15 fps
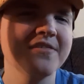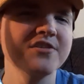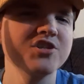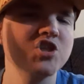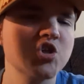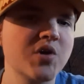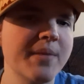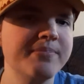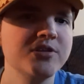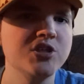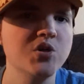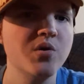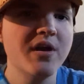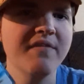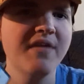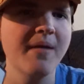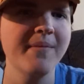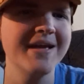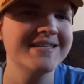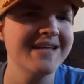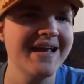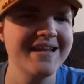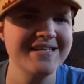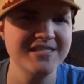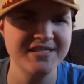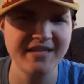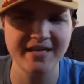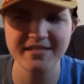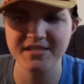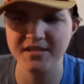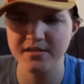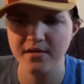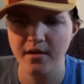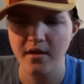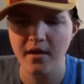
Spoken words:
the script to it, if that makes any sense.